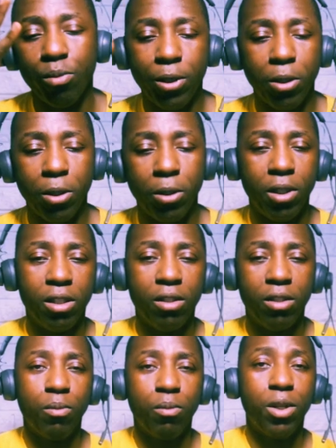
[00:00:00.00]
this
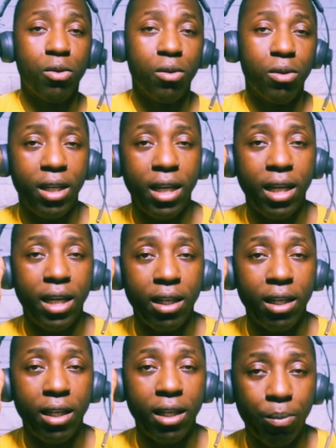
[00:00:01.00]
information. And make
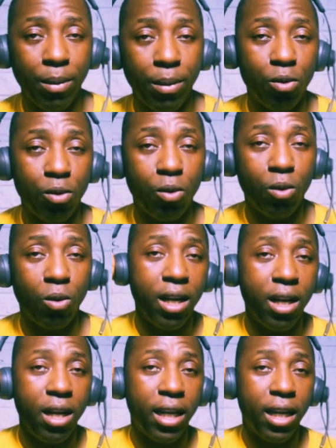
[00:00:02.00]
sure,
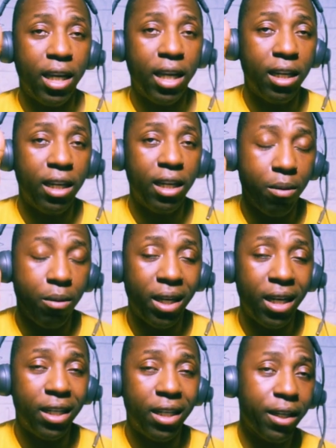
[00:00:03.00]
again, if you're a military,
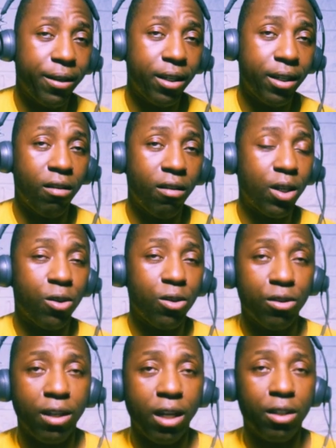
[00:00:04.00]
government
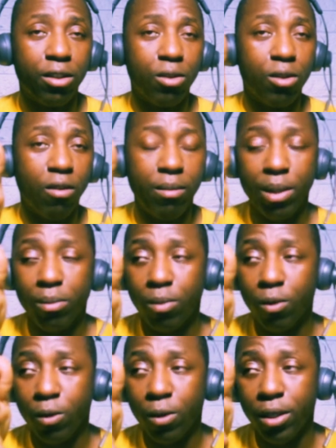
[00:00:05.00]
contractor, or government
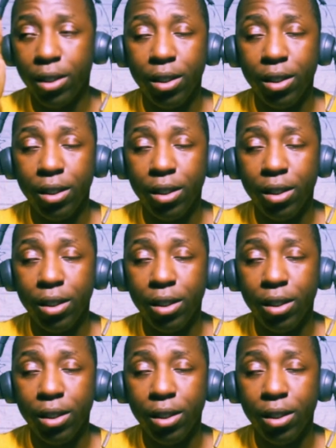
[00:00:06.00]
employee,